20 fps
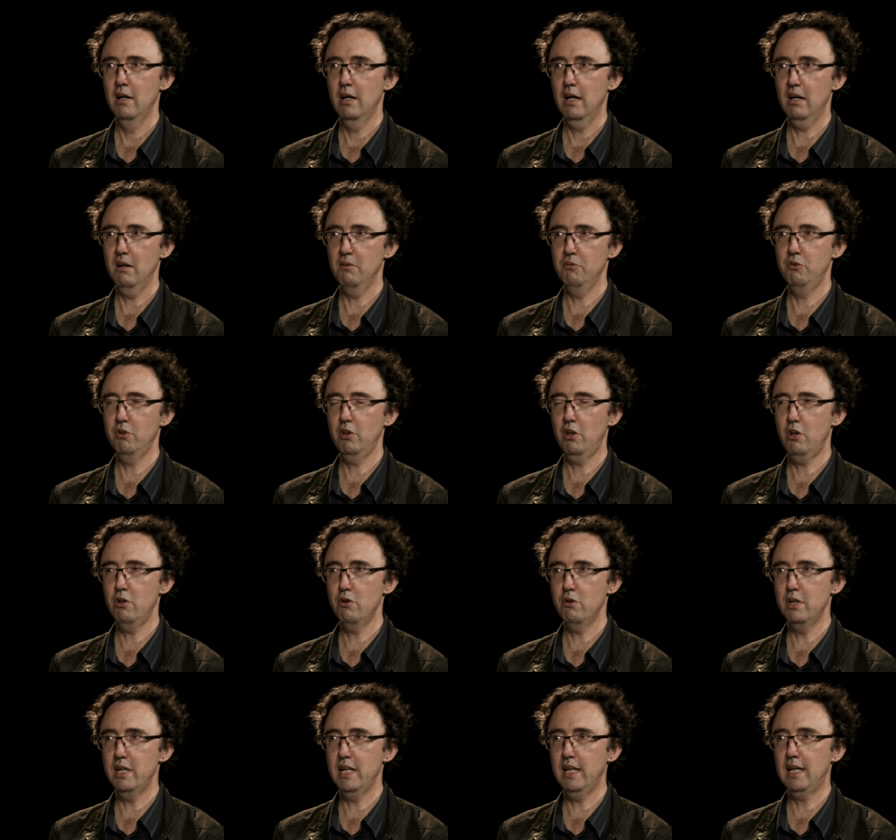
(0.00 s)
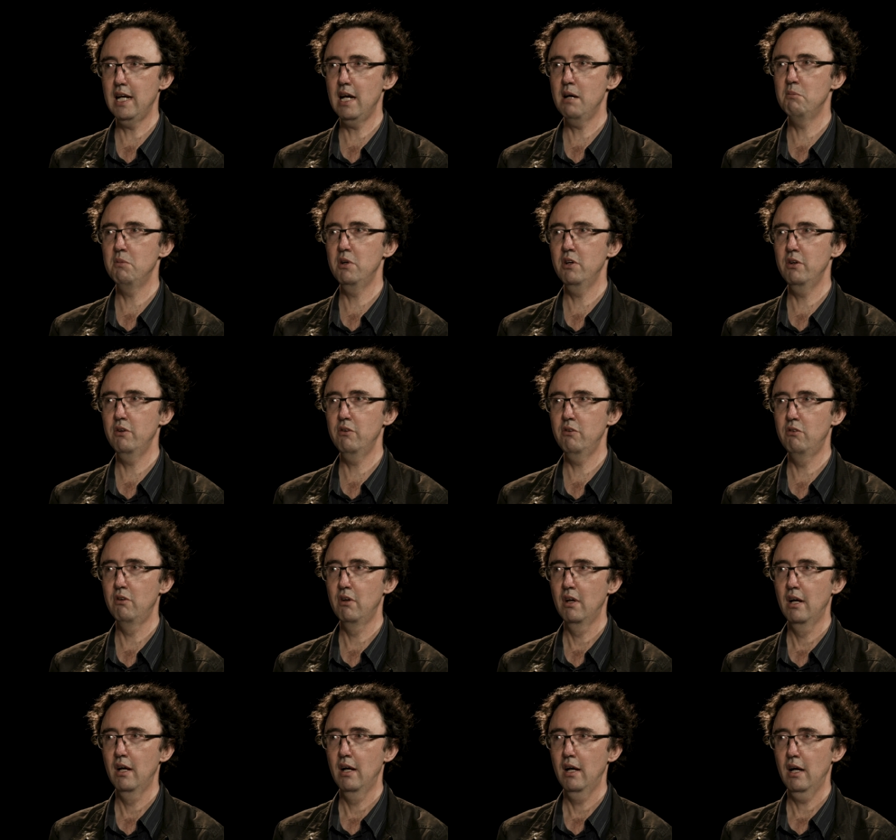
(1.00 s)
Uh, security cameras,
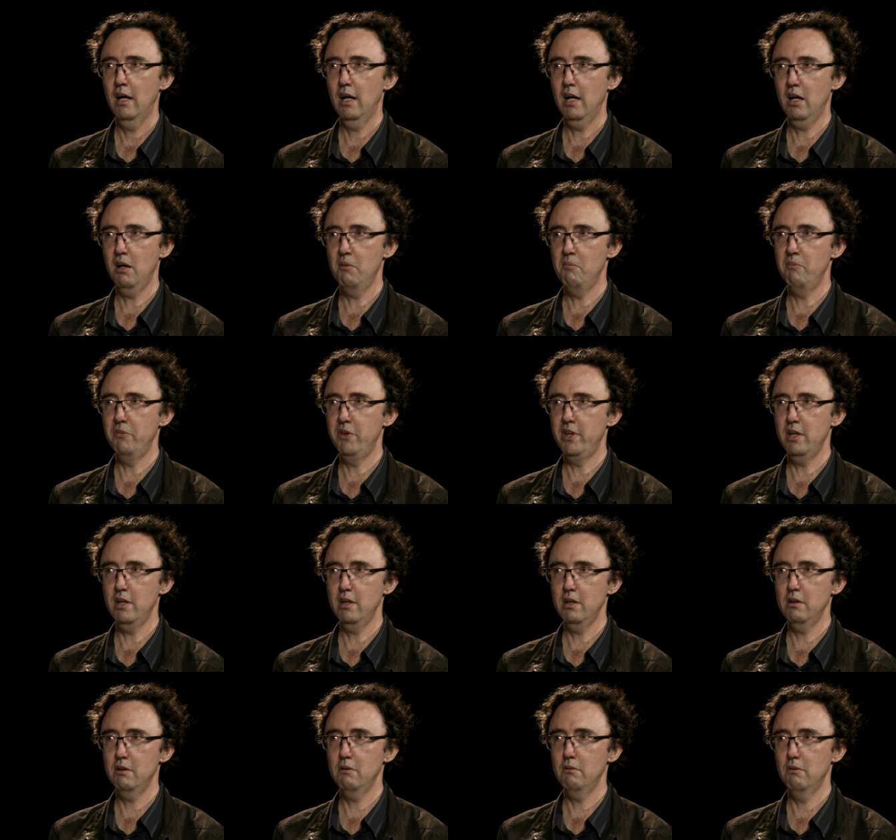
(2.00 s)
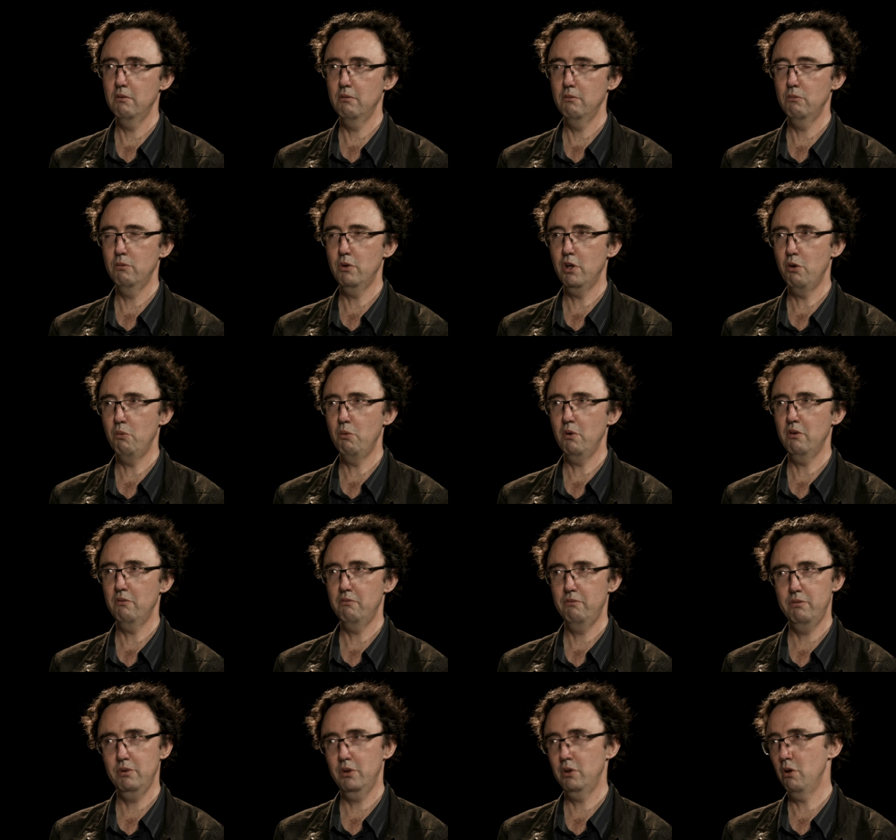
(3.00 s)
um, the you know what
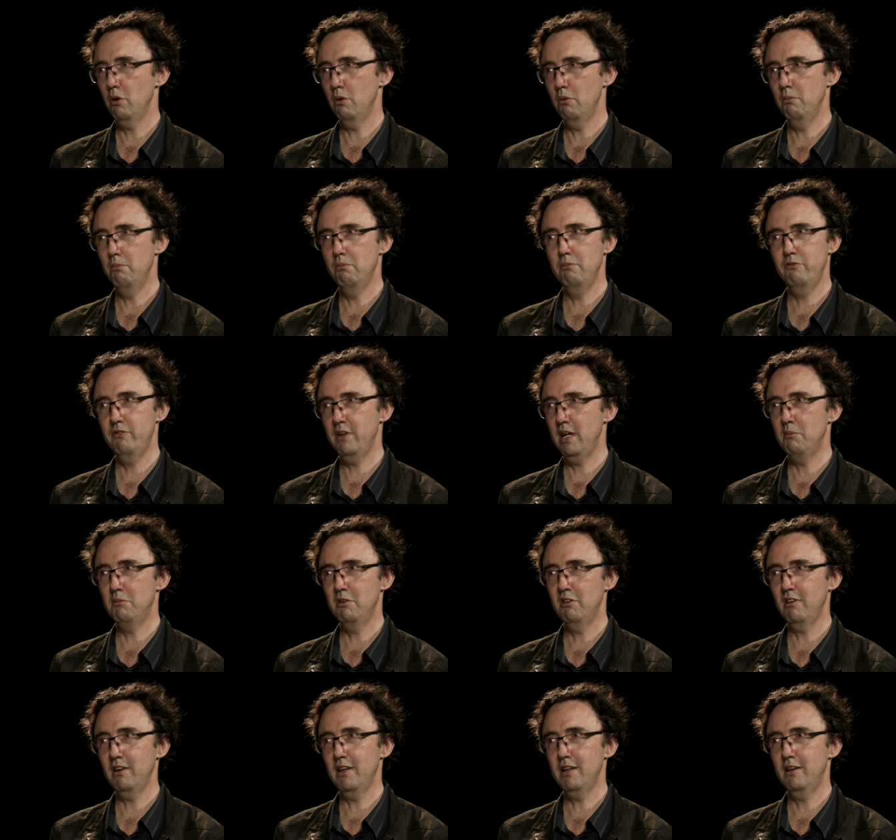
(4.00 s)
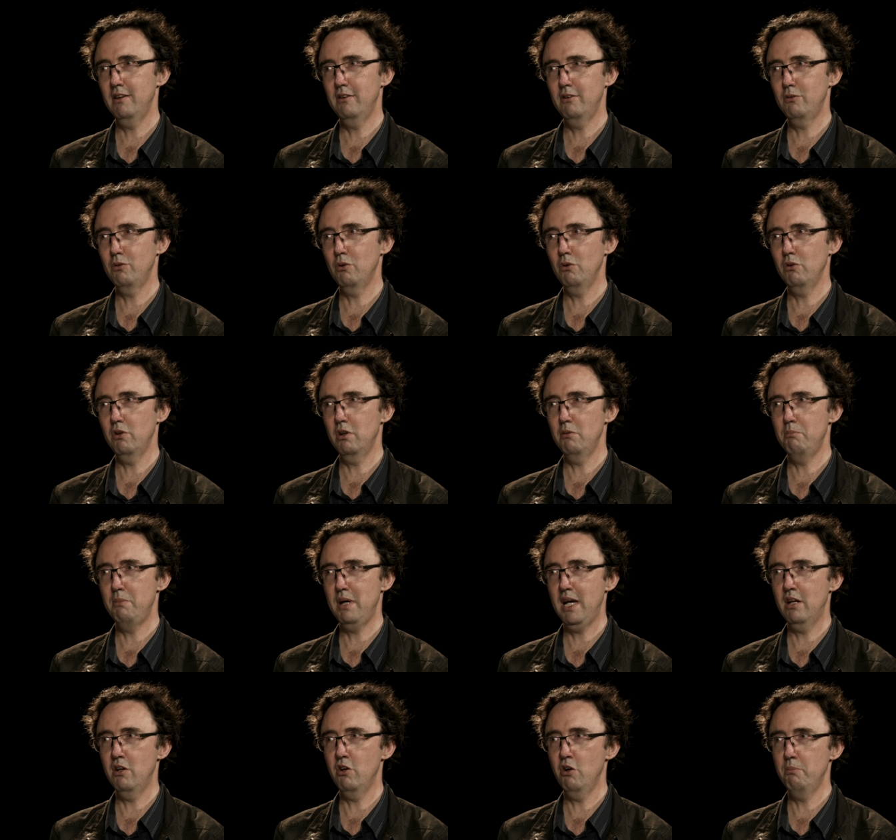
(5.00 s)
Foucault famously called the
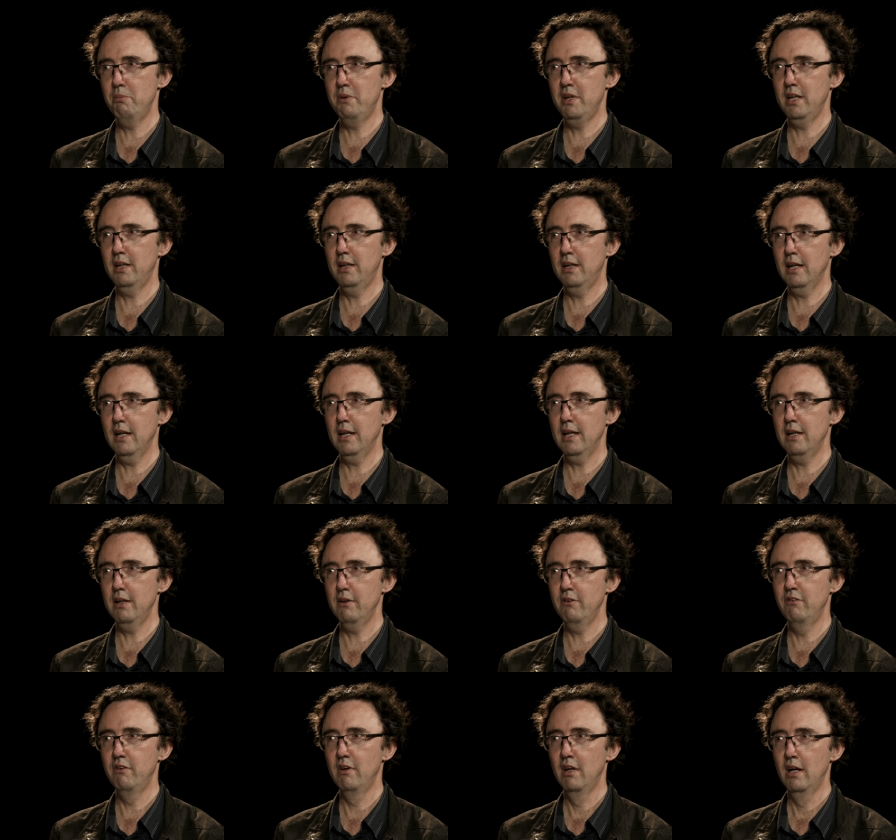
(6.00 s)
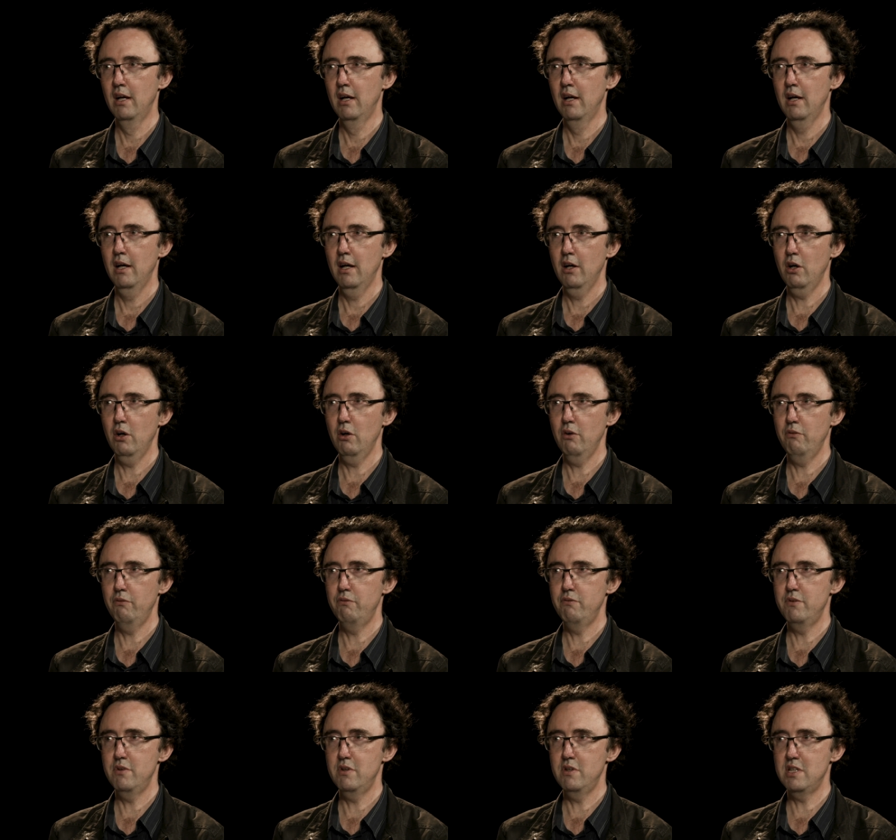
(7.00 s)
panoptic mm. gaze mm. of
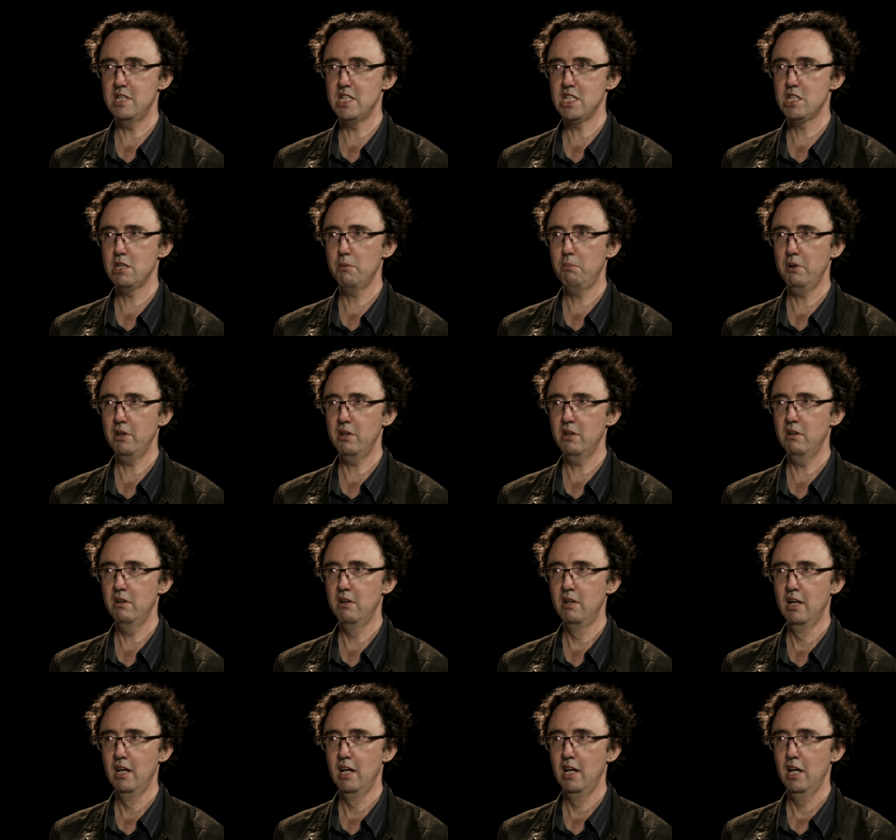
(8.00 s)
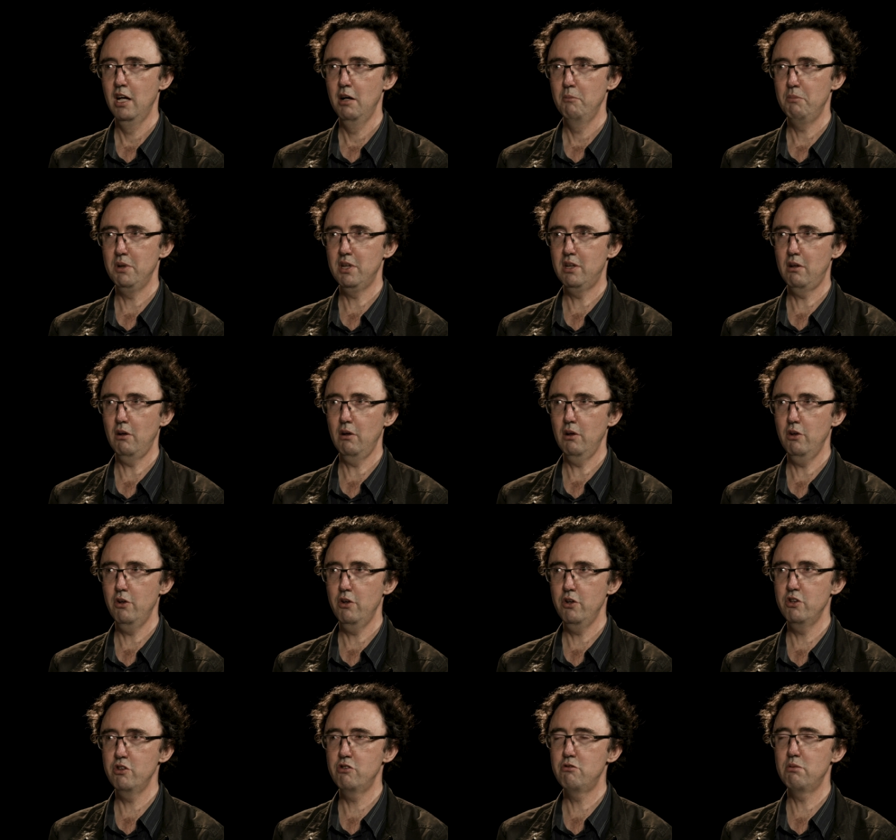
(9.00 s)
discipline, Mm. But
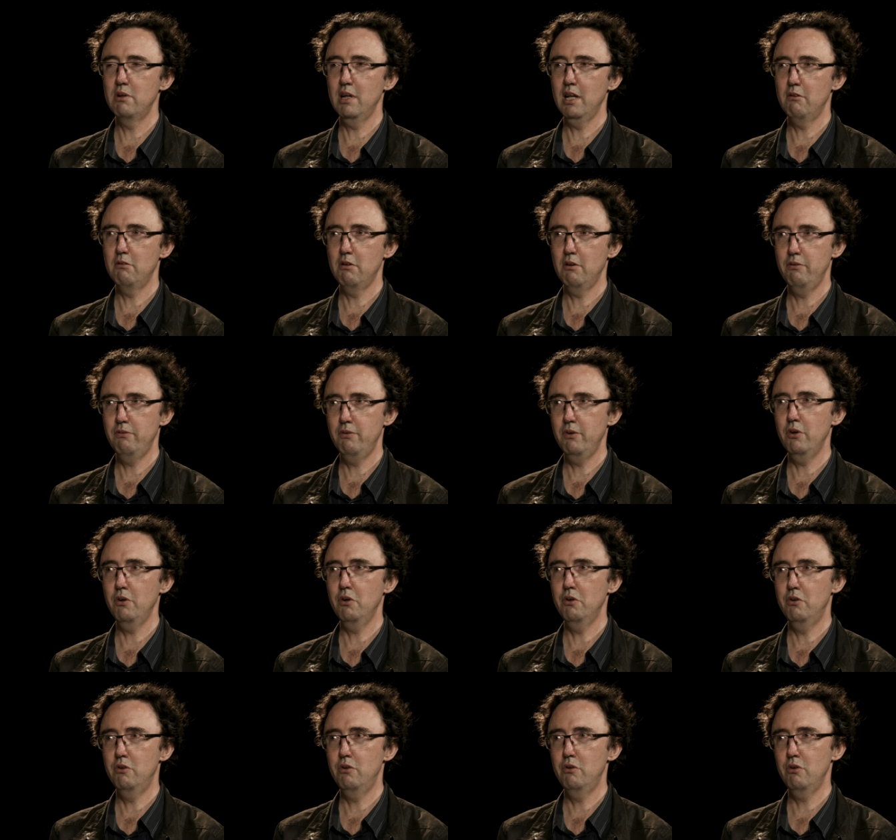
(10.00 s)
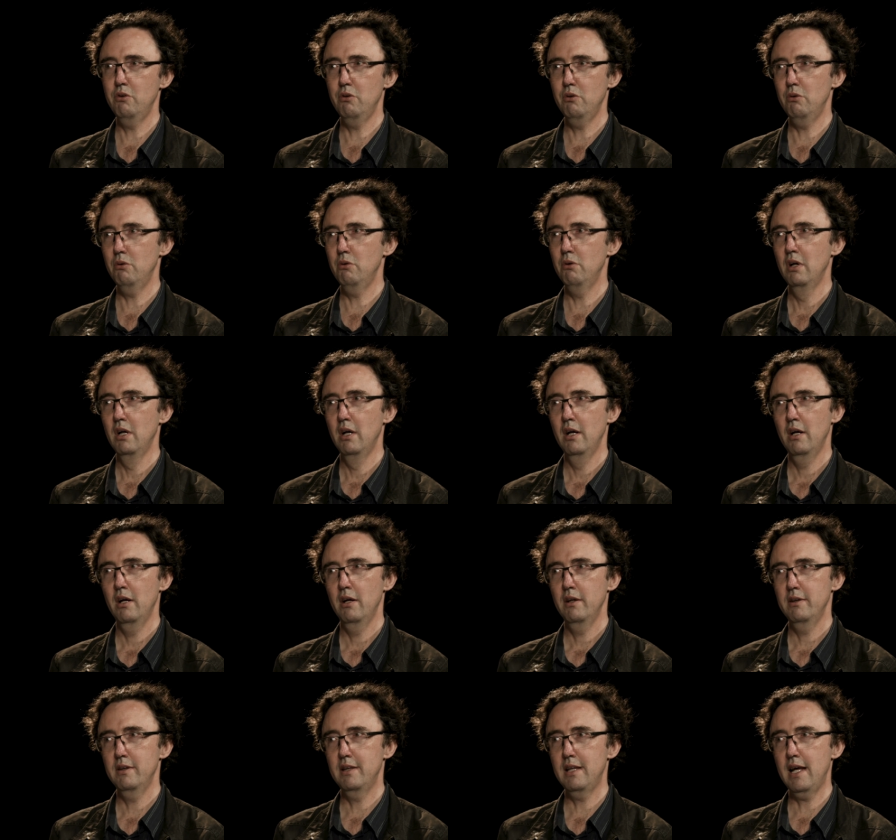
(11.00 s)
Deleuze really referred to
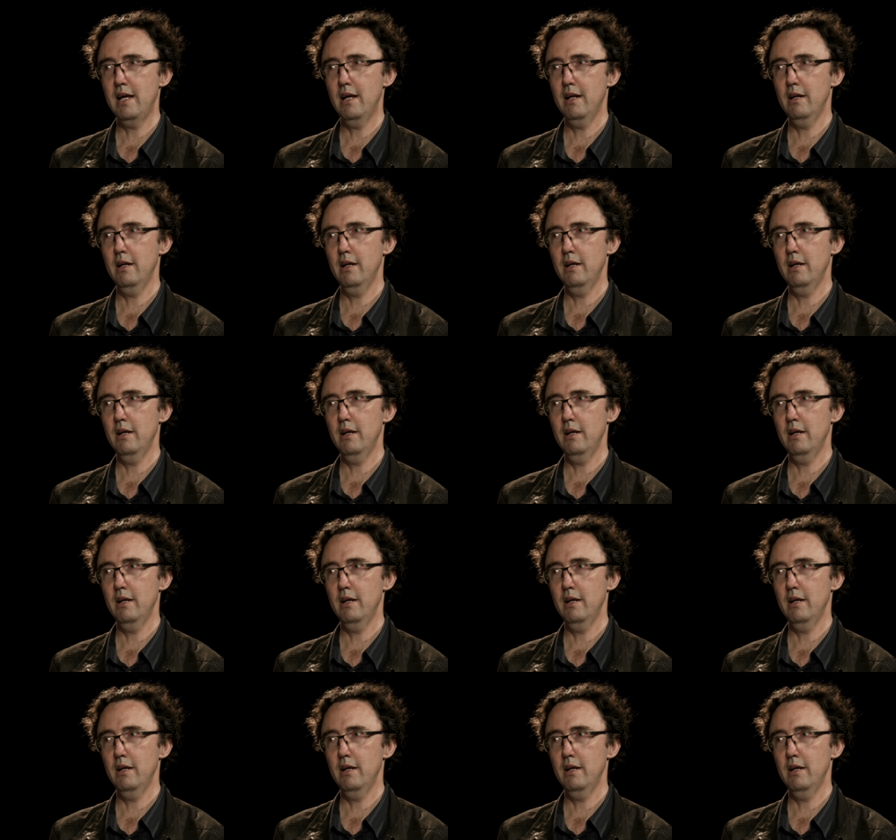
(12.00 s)
that